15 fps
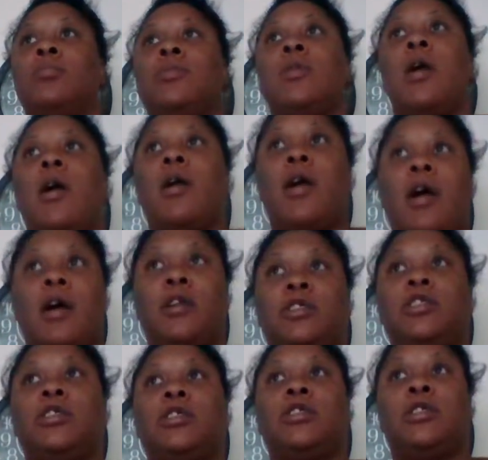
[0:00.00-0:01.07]

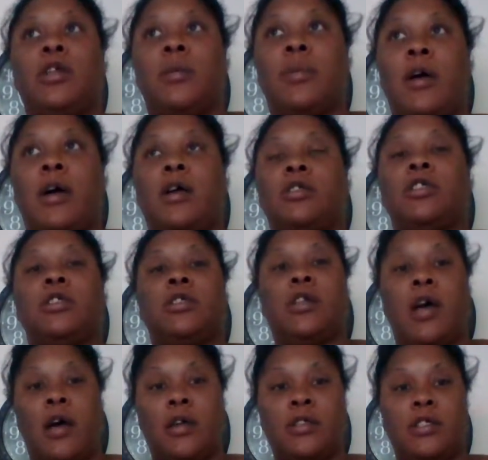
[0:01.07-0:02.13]
unconscious, subconscious,
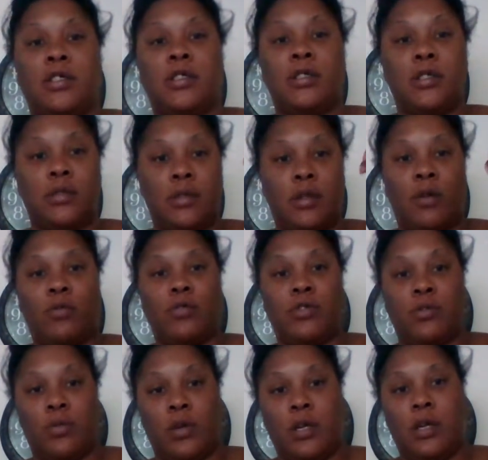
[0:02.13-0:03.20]
conscious, those
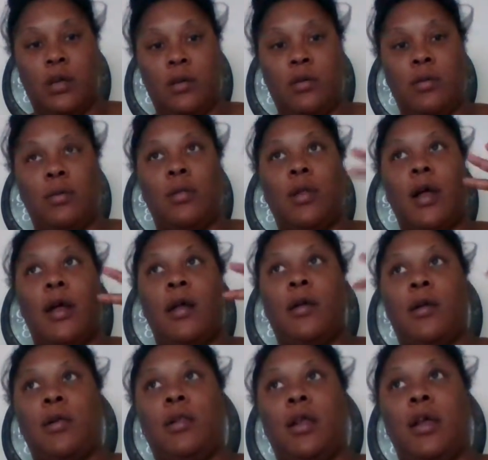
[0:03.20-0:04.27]
3 like
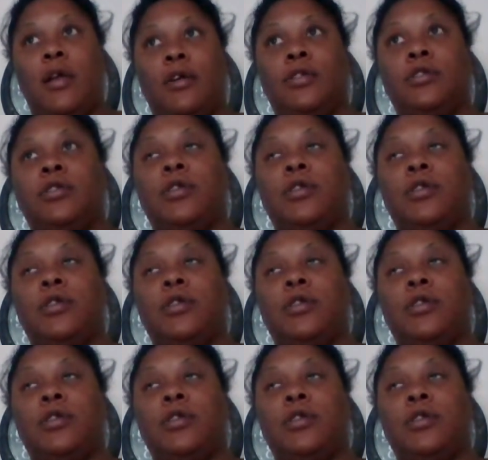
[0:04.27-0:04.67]
layers.